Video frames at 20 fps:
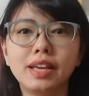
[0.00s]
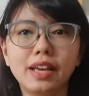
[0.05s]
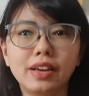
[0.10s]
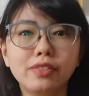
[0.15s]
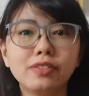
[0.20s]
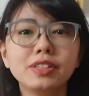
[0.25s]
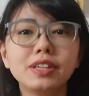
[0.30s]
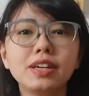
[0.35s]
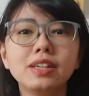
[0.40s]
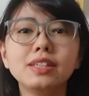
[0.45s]

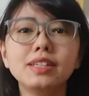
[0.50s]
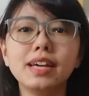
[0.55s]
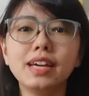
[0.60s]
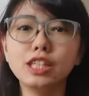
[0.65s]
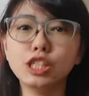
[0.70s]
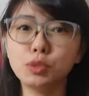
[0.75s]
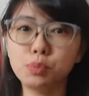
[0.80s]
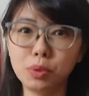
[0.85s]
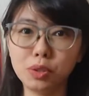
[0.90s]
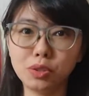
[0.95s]
gives us
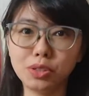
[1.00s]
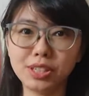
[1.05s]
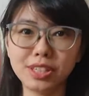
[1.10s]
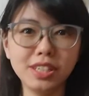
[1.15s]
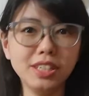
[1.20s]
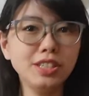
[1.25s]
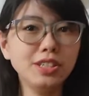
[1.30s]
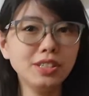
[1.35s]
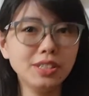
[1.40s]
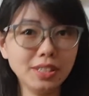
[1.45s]
exposure
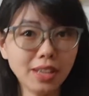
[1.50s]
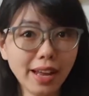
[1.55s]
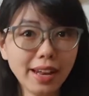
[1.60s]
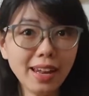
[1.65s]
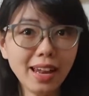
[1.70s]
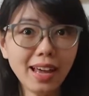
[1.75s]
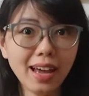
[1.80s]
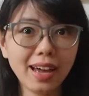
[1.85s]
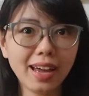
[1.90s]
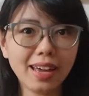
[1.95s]
to
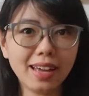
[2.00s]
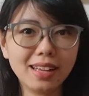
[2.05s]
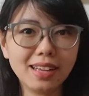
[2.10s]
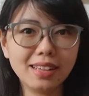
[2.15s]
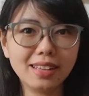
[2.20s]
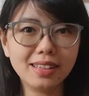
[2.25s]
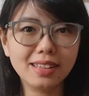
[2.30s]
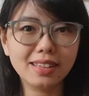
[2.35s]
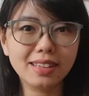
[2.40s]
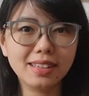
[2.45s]
sunlight
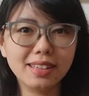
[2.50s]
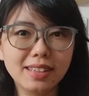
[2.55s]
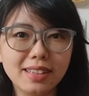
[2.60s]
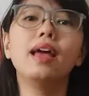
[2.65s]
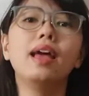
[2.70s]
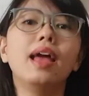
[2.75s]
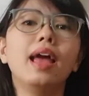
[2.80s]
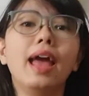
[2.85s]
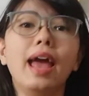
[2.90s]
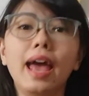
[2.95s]

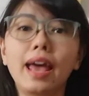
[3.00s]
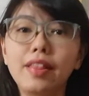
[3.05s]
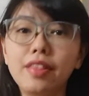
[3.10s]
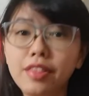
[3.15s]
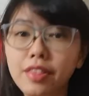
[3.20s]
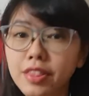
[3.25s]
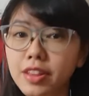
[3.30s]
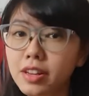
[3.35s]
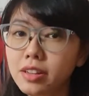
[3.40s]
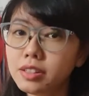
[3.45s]

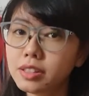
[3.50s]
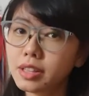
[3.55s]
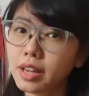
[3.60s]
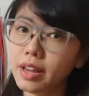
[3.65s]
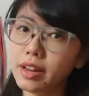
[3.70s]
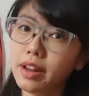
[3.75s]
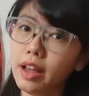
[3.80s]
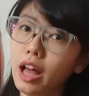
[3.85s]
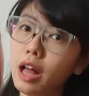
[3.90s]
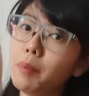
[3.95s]
and this
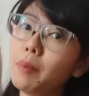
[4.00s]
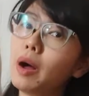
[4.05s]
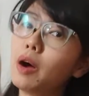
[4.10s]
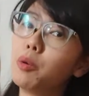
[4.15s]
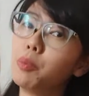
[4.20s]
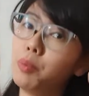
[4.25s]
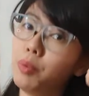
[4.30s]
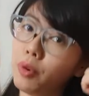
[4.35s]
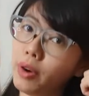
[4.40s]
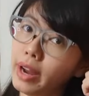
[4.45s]
can help our
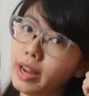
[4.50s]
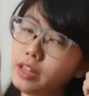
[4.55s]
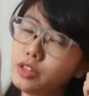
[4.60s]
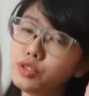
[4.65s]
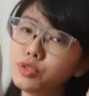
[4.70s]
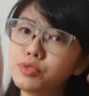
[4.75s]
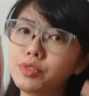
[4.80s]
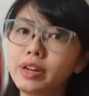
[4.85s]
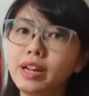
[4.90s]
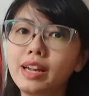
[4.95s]
brain
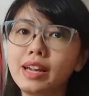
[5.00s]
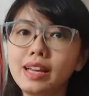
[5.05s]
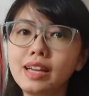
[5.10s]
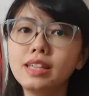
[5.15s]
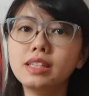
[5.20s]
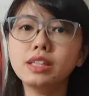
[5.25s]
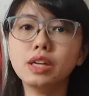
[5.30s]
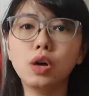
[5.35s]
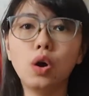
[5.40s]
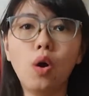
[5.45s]
to
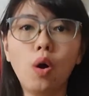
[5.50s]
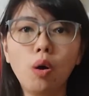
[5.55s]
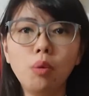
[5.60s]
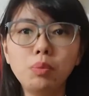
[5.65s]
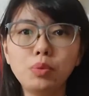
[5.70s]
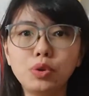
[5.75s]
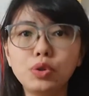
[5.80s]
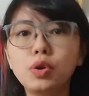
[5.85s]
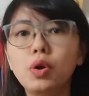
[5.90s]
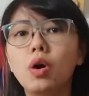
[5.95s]
release a
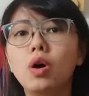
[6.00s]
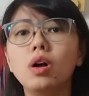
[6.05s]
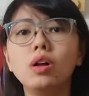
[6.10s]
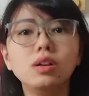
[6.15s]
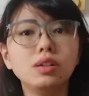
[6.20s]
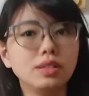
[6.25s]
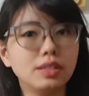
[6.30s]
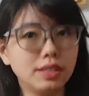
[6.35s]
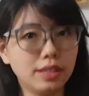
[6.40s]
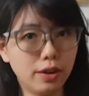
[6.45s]
hormone called
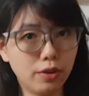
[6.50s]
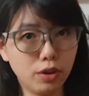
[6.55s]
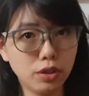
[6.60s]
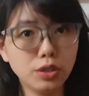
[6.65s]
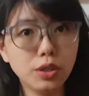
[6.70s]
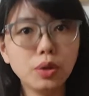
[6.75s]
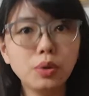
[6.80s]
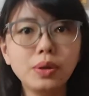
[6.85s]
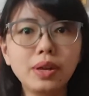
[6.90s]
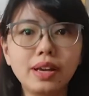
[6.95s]

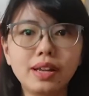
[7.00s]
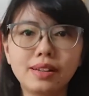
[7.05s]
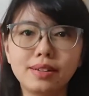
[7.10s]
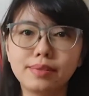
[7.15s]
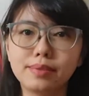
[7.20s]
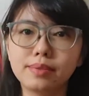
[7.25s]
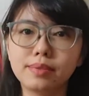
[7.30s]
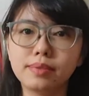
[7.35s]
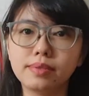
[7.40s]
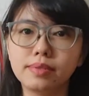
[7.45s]
serotonin.
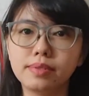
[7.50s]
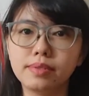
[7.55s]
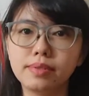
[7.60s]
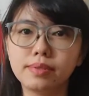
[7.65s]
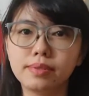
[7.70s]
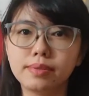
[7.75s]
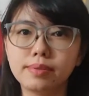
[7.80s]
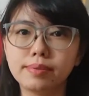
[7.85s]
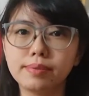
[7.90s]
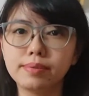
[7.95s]

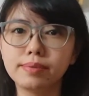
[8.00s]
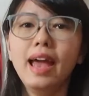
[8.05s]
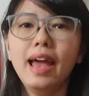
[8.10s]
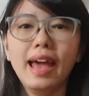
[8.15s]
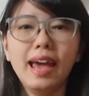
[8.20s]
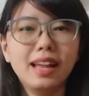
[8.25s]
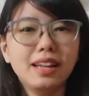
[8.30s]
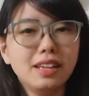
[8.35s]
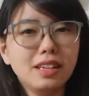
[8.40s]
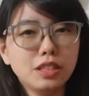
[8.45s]

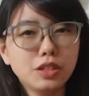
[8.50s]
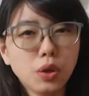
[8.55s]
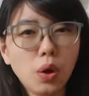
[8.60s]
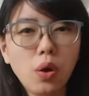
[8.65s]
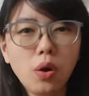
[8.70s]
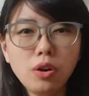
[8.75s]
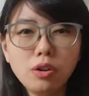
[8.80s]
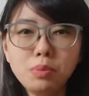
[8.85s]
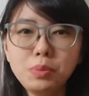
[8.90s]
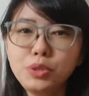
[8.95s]
And this
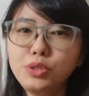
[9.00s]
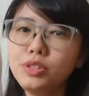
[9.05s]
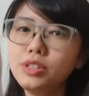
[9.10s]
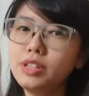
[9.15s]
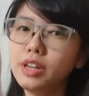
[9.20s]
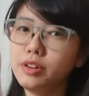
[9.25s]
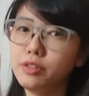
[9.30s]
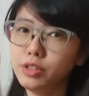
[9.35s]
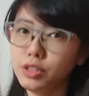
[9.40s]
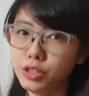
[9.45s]
hormone
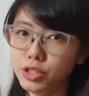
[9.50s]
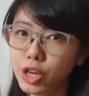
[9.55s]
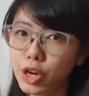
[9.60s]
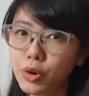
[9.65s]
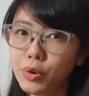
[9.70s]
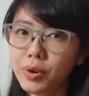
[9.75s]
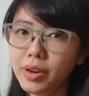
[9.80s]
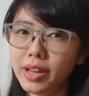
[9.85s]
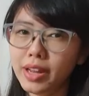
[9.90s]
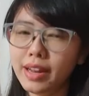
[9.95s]

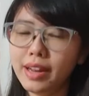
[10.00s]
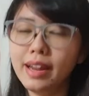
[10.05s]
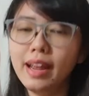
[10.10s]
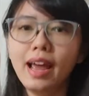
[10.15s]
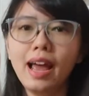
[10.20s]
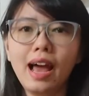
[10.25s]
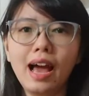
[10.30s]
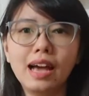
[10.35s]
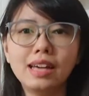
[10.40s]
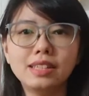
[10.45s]
serotonin
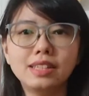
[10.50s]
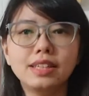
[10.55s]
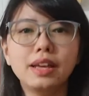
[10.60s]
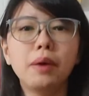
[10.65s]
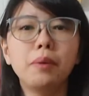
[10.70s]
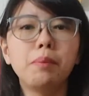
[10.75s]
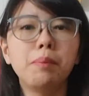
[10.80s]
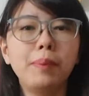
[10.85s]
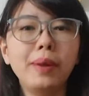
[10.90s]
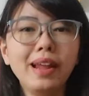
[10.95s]
has the
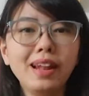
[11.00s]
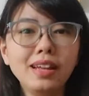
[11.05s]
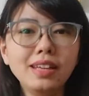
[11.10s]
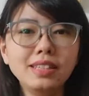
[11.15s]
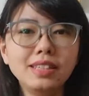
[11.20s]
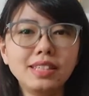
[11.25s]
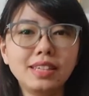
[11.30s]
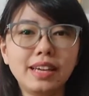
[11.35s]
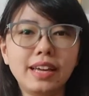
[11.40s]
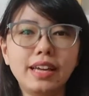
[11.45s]

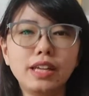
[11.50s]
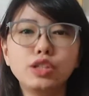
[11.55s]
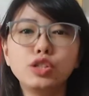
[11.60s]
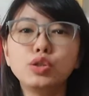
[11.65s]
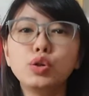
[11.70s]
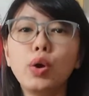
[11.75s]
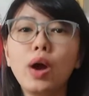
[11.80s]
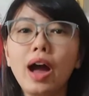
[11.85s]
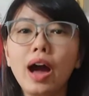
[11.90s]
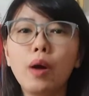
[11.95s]
ability
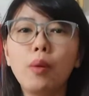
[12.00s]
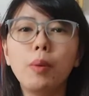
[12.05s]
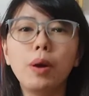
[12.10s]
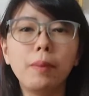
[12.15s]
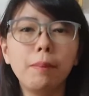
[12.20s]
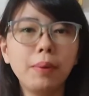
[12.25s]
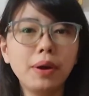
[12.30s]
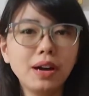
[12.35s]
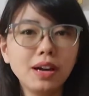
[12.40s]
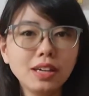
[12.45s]
to help
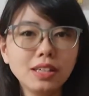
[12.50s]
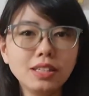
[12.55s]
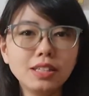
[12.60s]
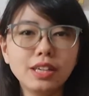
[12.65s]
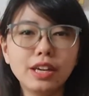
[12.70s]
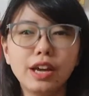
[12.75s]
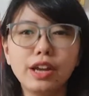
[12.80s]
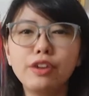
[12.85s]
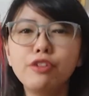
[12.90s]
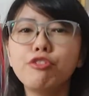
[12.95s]
a
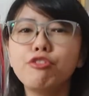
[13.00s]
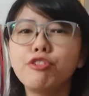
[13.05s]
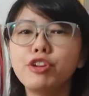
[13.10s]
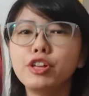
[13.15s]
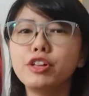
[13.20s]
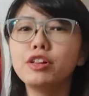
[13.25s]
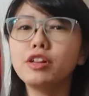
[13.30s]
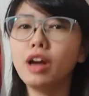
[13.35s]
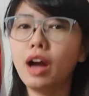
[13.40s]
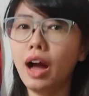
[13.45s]
person
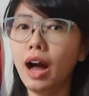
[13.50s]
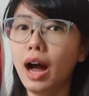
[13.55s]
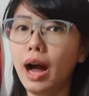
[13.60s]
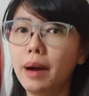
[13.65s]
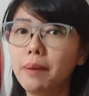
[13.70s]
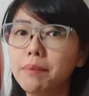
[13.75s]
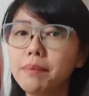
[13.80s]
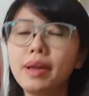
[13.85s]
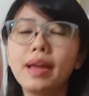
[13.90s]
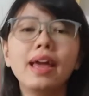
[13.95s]
feel
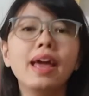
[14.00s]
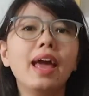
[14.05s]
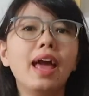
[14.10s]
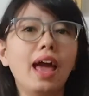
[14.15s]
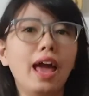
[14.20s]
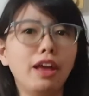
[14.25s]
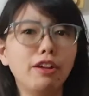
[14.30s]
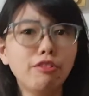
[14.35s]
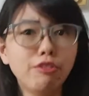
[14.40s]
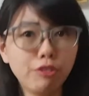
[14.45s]
calm
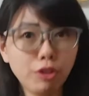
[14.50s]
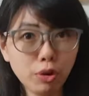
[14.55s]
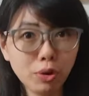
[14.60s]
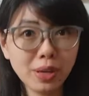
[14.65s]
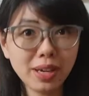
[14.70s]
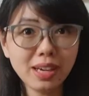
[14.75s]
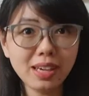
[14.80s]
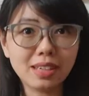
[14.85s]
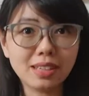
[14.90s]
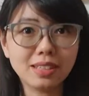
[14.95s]
and
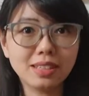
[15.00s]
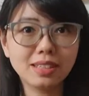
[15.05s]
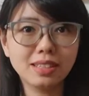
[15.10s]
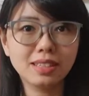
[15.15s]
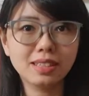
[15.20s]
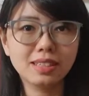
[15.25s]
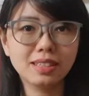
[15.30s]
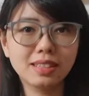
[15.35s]
focus.